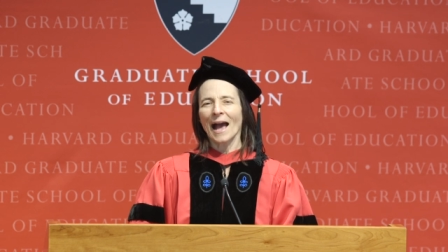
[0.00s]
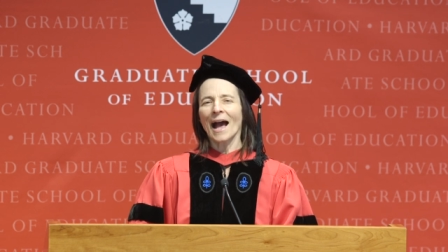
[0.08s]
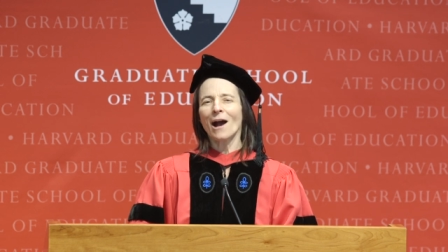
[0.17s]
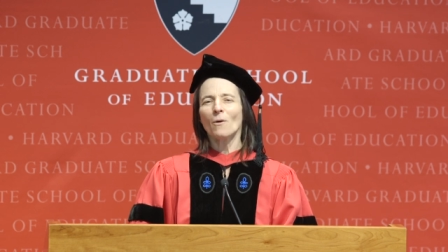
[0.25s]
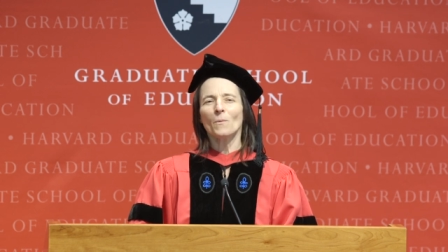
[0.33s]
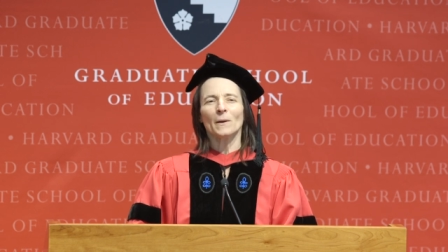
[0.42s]

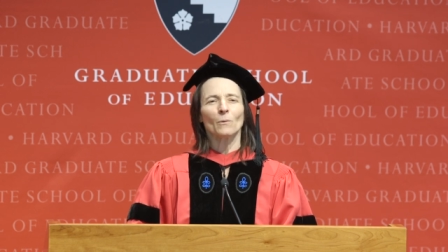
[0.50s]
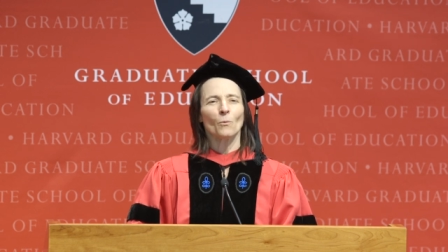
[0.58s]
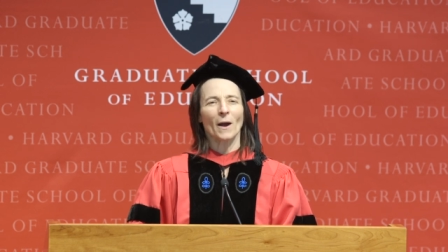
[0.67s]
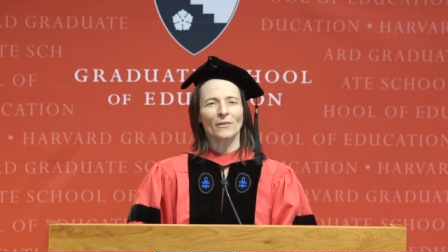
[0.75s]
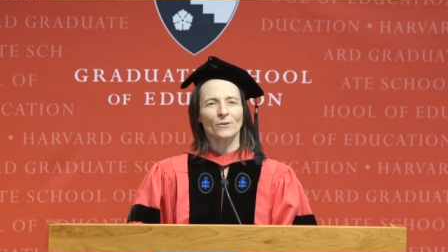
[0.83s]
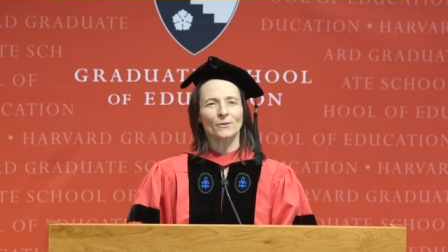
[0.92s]
how we
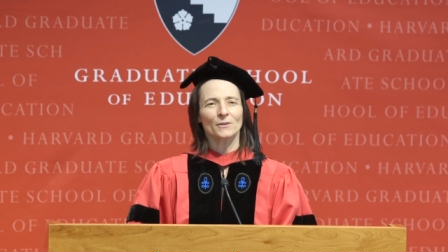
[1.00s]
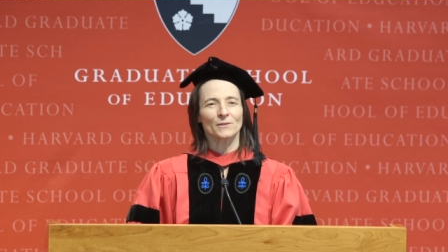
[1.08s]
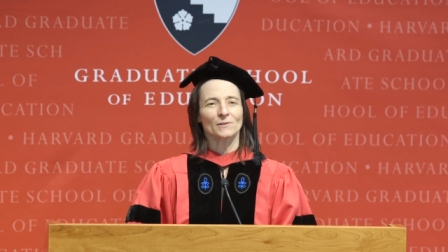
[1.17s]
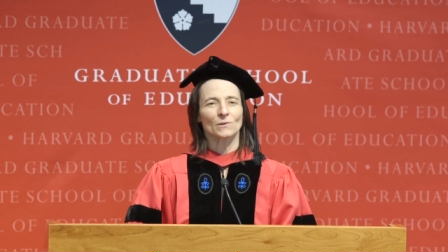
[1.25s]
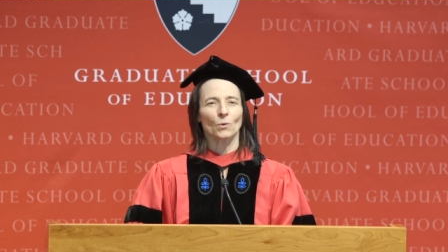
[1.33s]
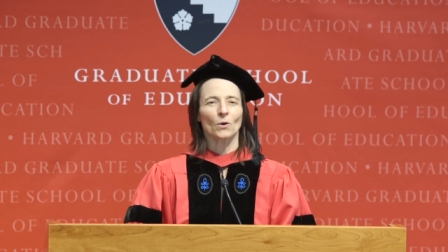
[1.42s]
weather the
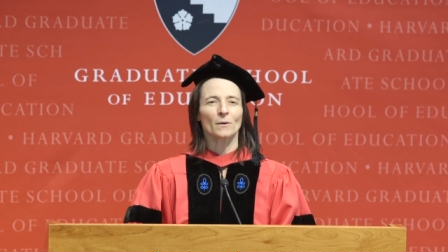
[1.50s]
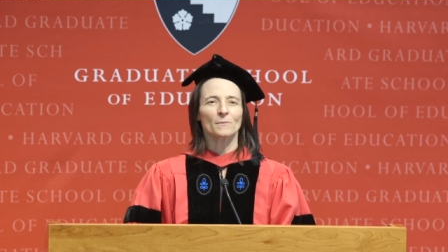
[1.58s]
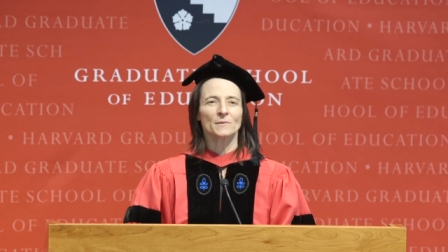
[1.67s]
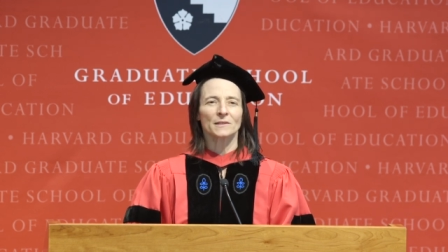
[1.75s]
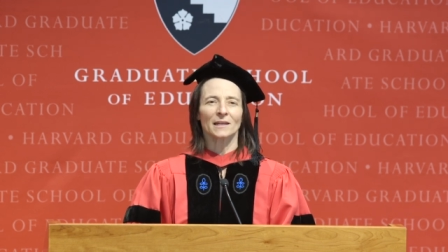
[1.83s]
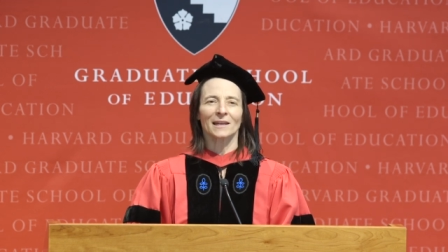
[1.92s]

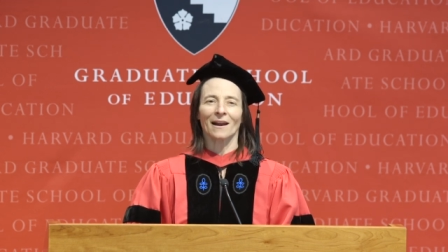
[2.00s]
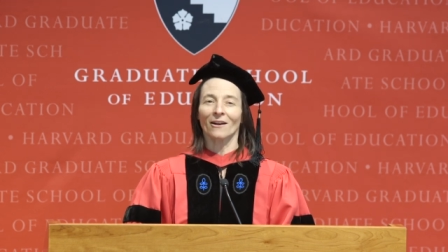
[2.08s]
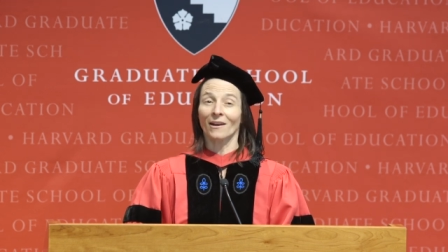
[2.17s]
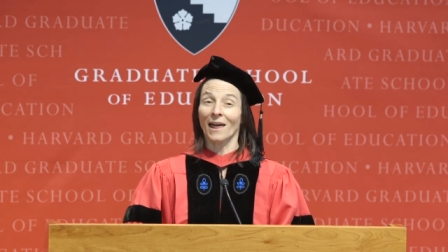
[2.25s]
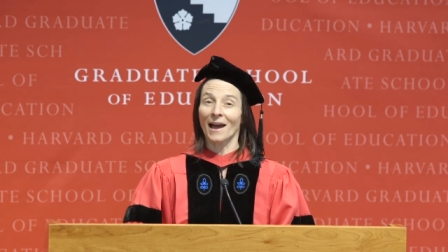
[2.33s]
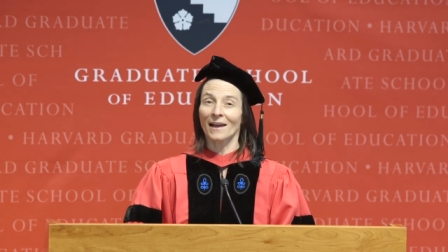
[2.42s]
storms in
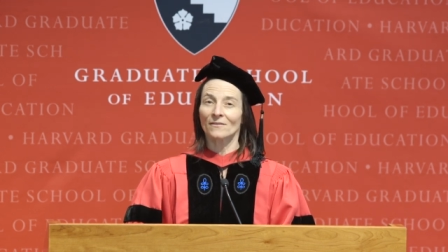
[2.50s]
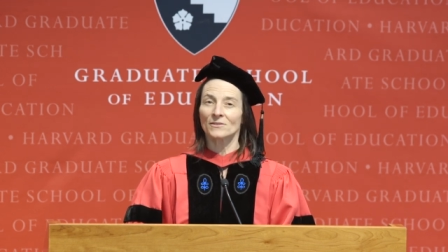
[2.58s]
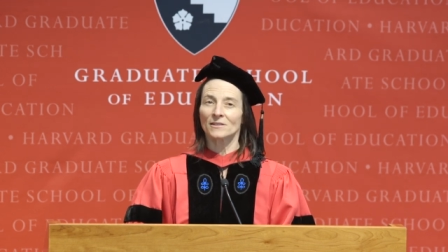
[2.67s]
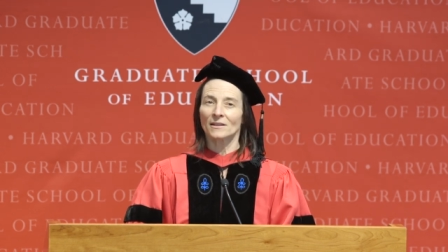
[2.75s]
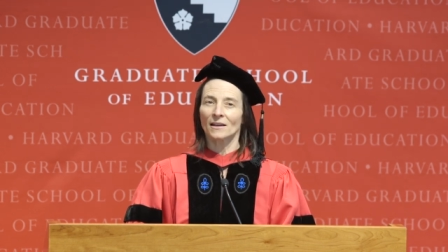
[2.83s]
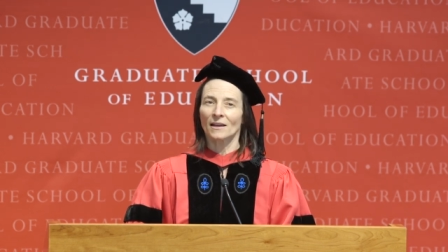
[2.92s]
our
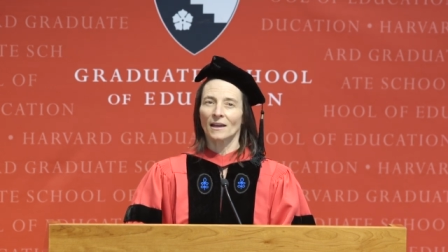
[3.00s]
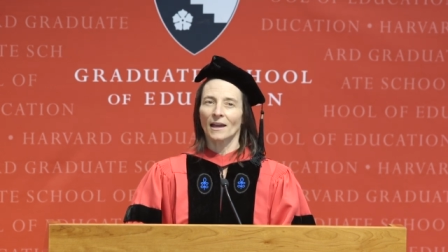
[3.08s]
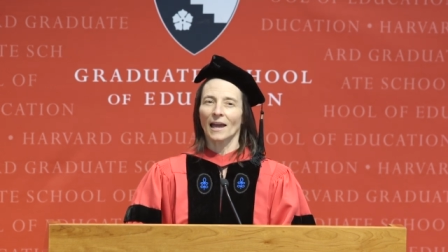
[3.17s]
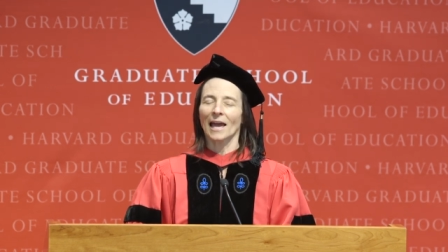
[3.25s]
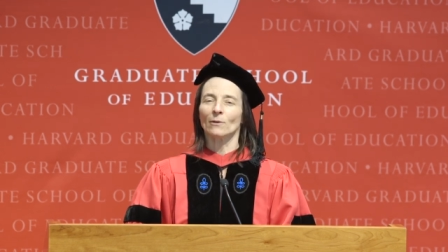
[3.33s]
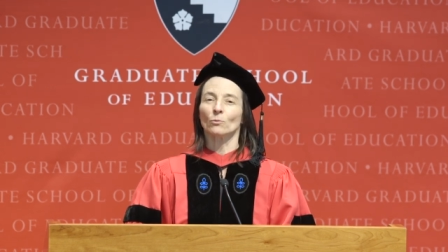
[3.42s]
lives
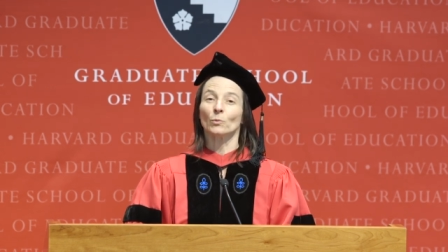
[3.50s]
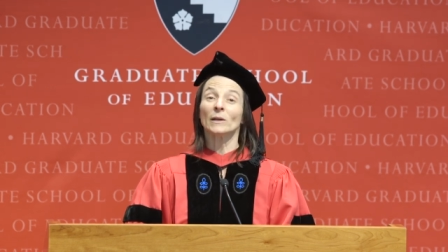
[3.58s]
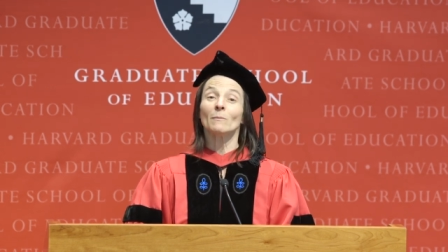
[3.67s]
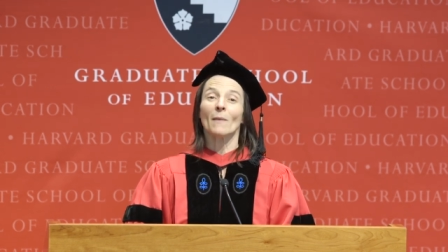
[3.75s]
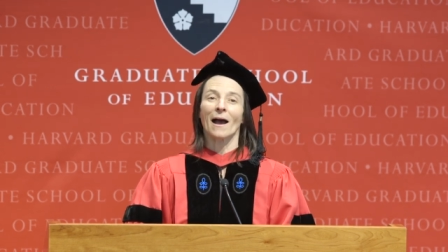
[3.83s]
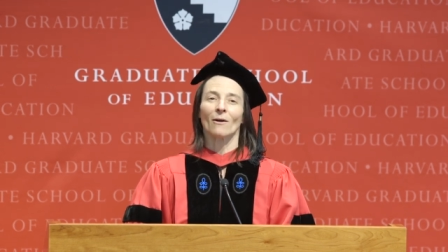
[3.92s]
and
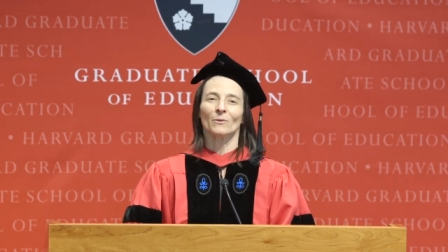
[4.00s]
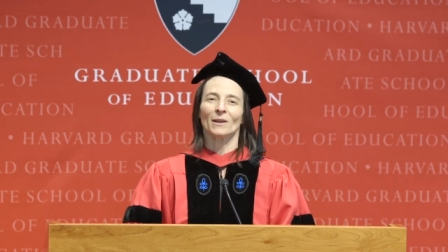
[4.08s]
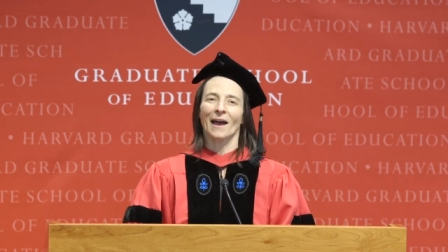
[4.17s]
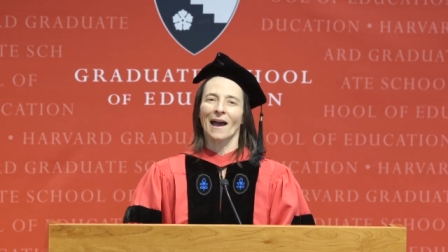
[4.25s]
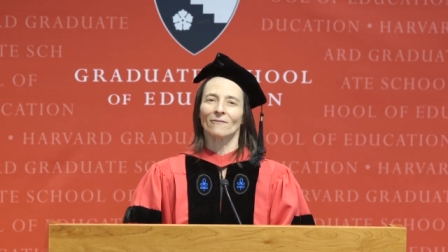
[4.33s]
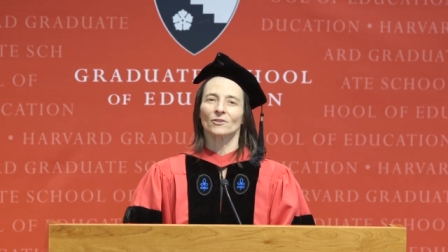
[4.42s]
rebound
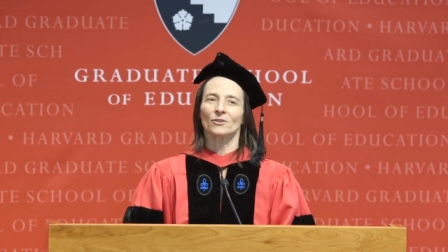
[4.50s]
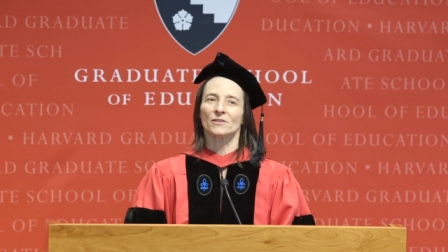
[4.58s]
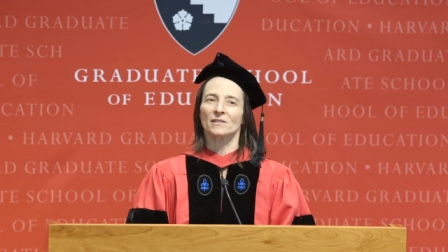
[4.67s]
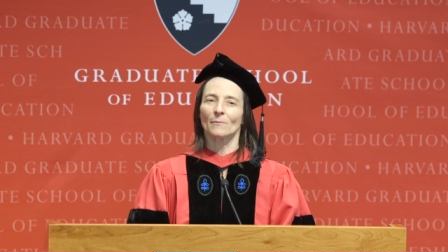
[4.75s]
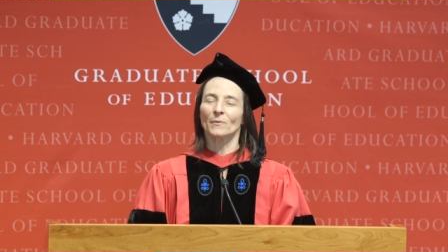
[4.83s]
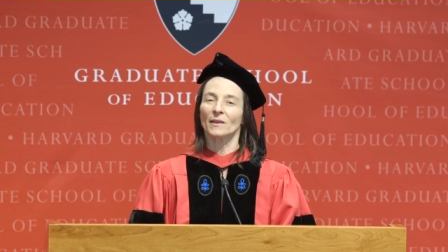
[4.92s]
after
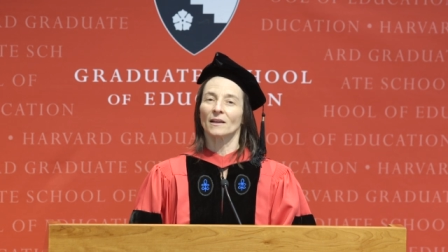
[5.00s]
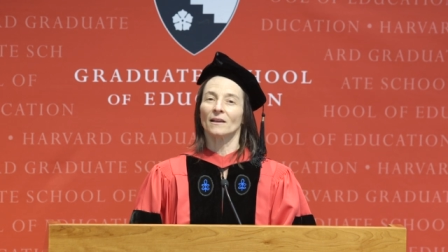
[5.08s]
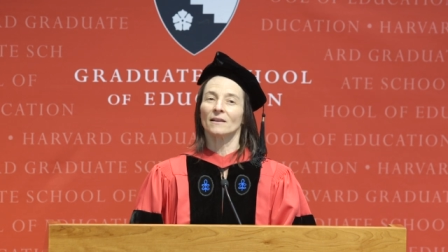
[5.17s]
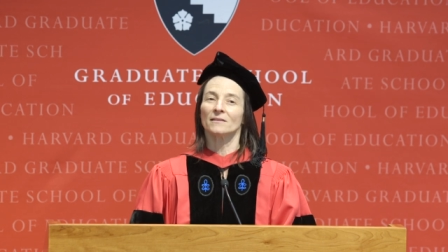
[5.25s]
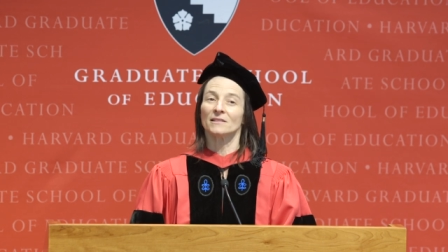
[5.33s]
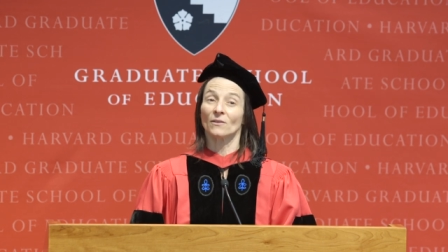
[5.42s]
something
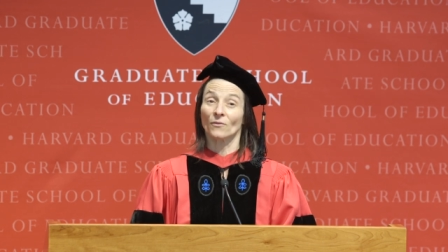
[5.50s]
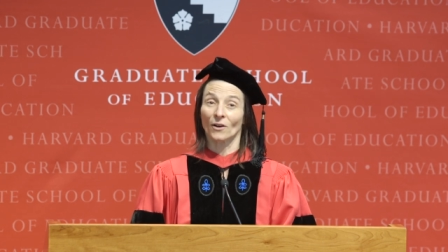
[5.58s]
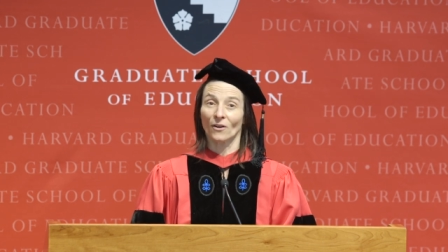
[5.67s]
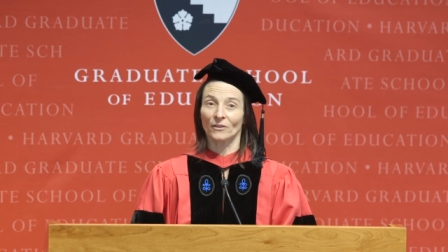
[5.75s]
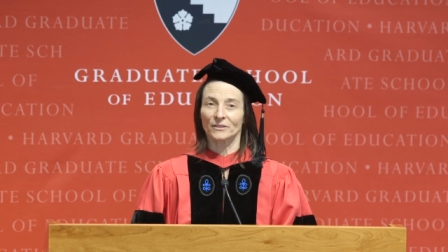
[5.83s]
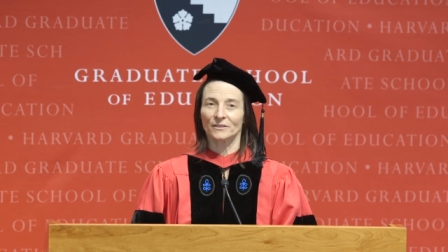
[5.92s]

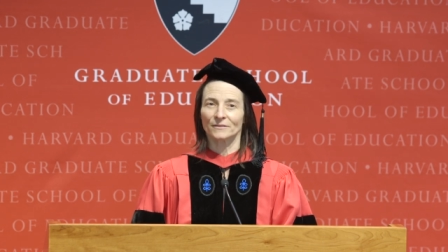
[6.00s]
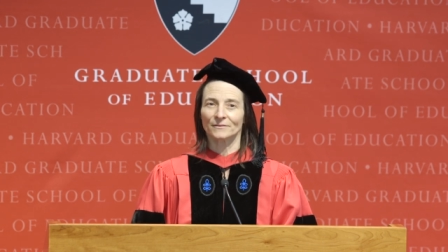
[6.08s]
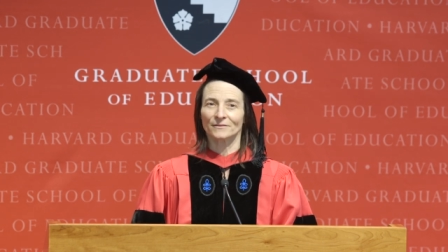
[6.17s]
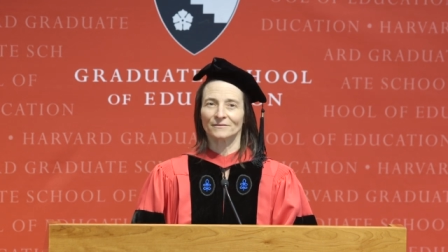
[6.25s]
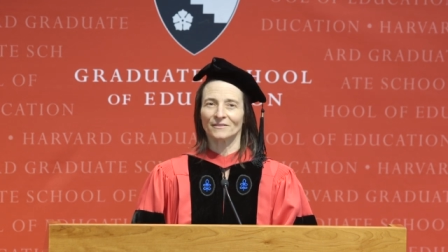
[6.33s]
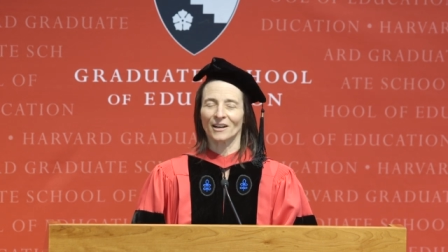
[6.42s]
difficult,
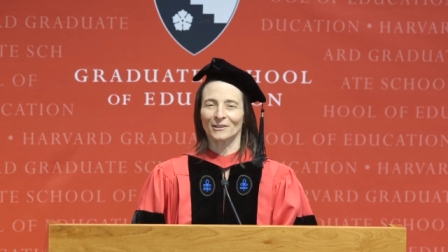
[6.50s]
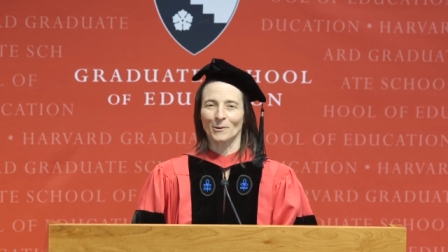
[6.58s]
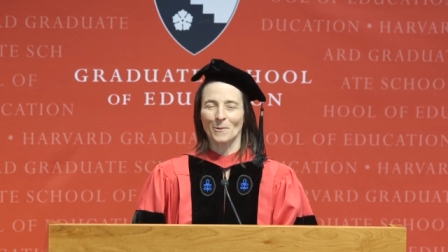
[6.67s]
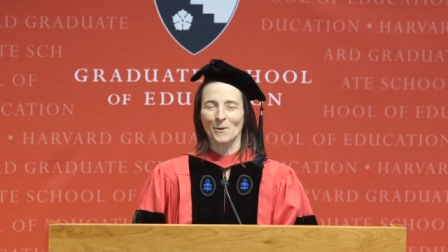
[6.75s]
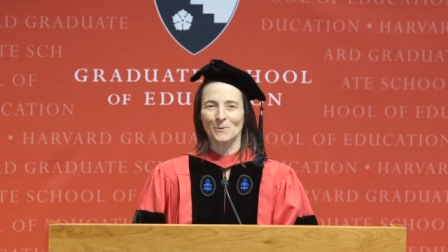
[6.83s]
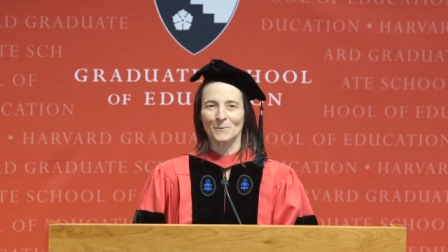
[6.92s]
unquote.